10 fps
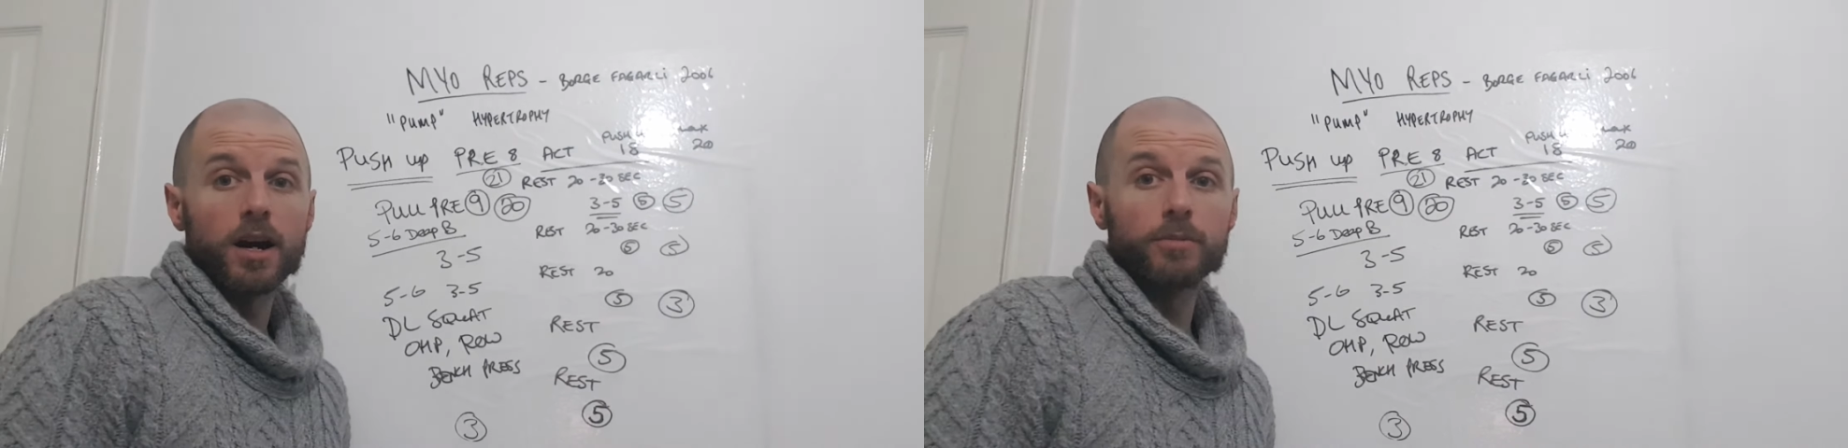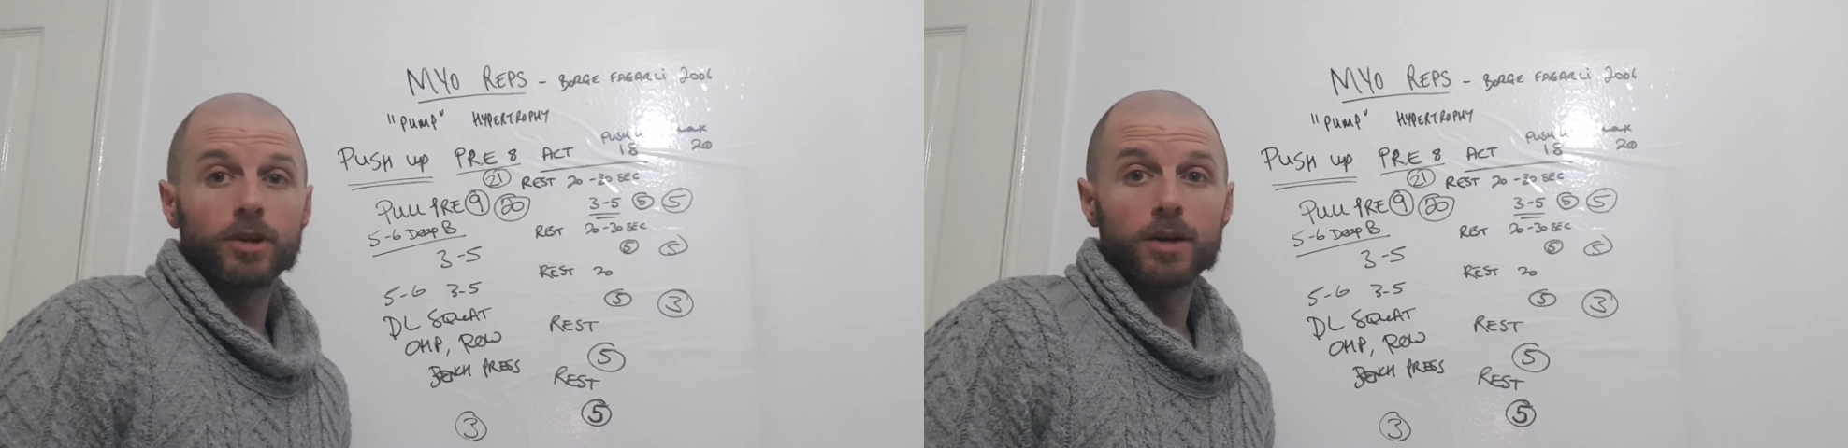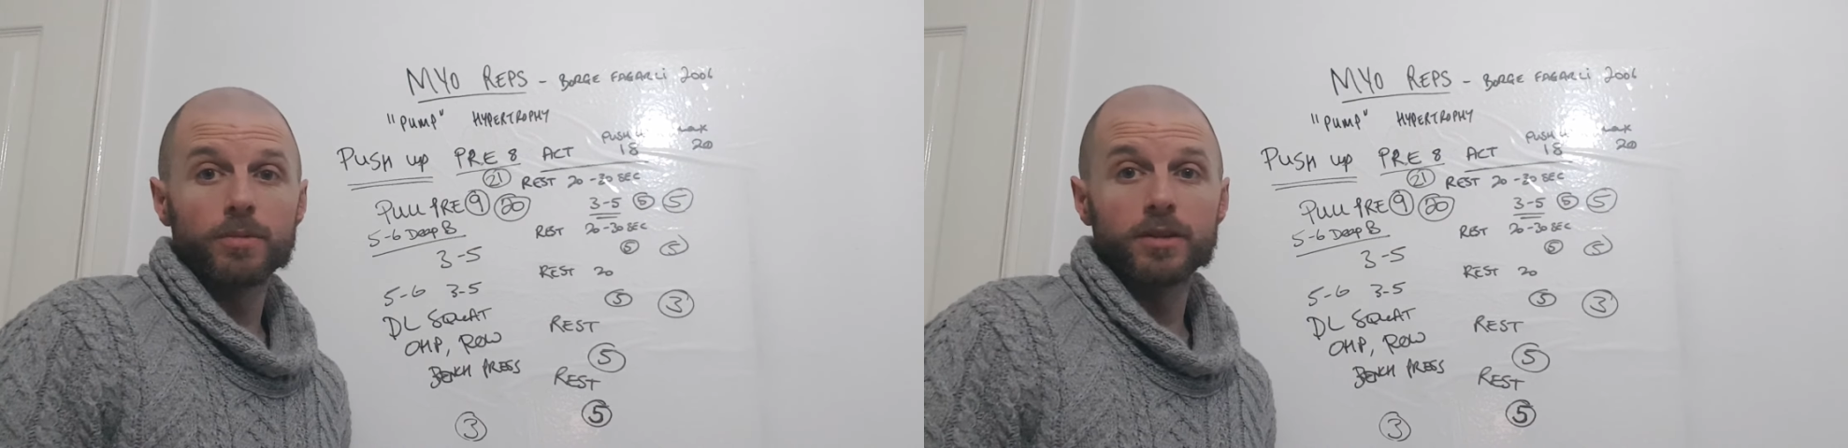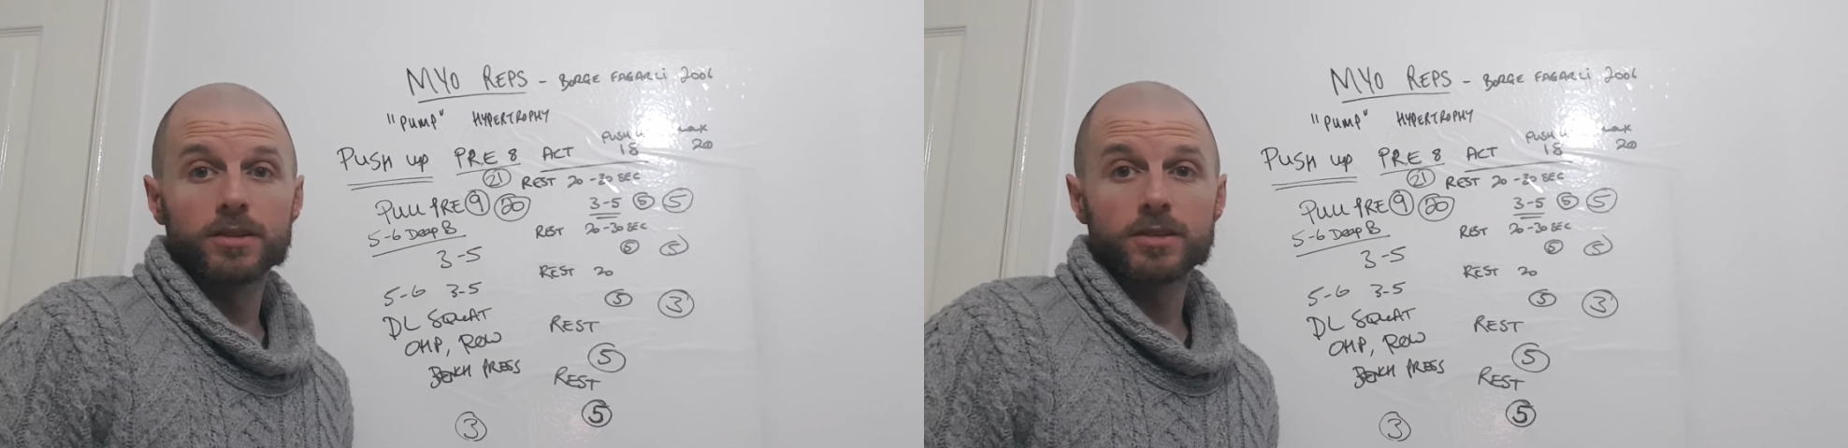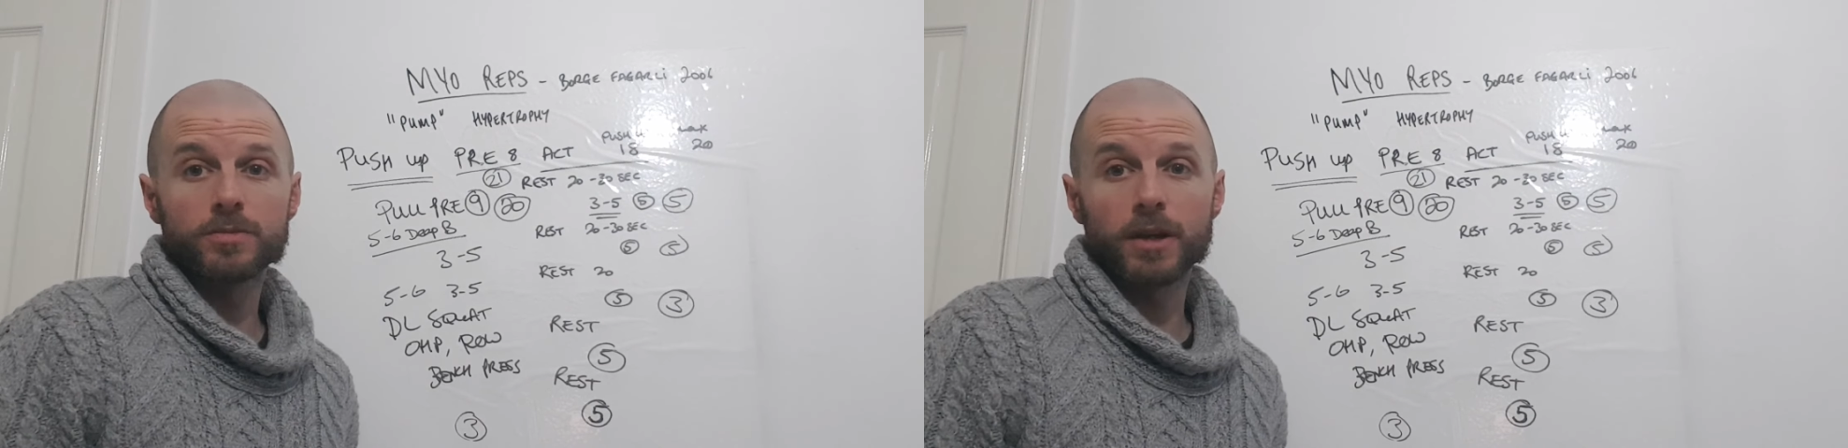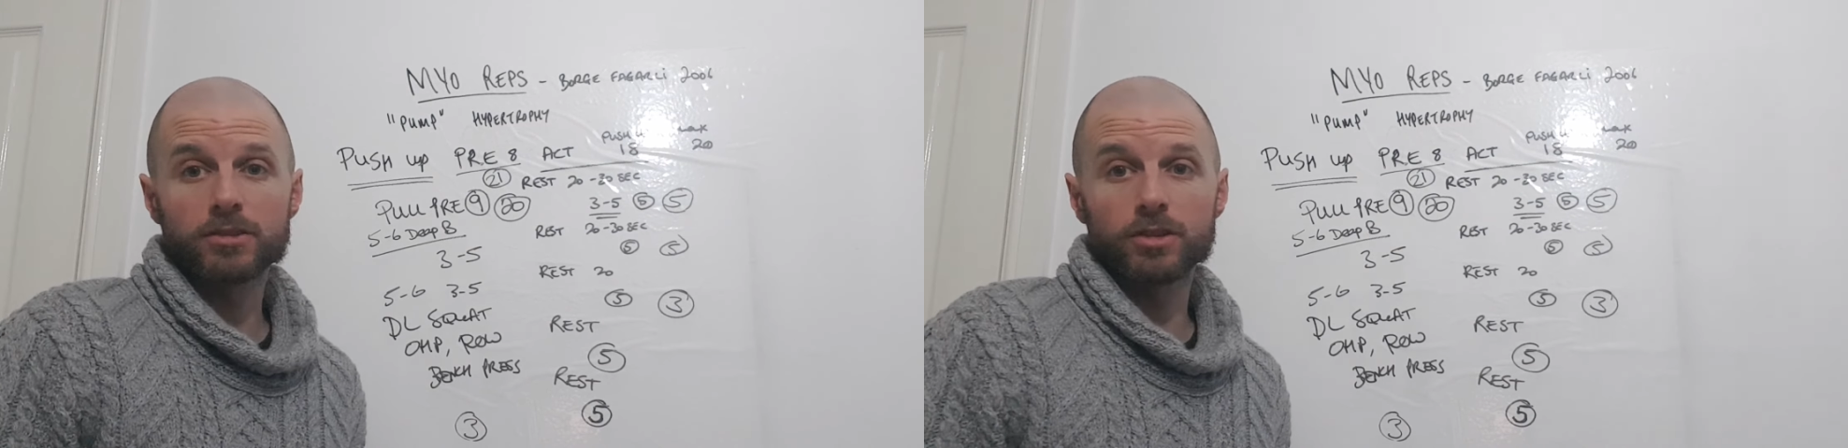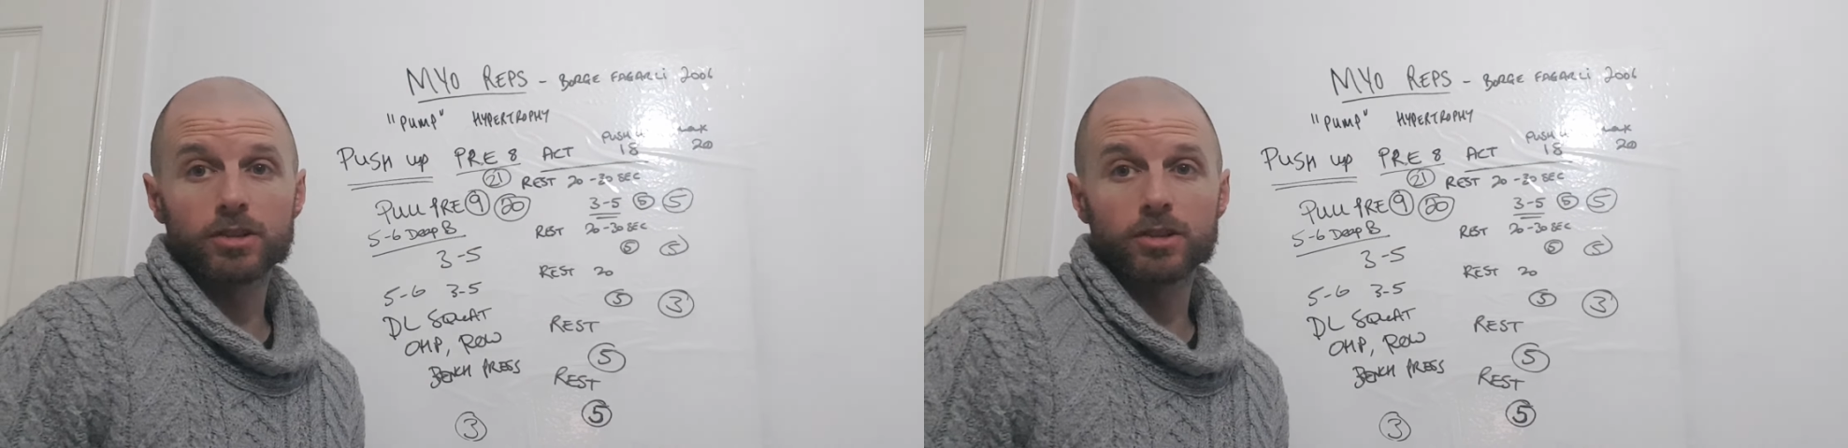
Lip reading: Rob, and this is McDonough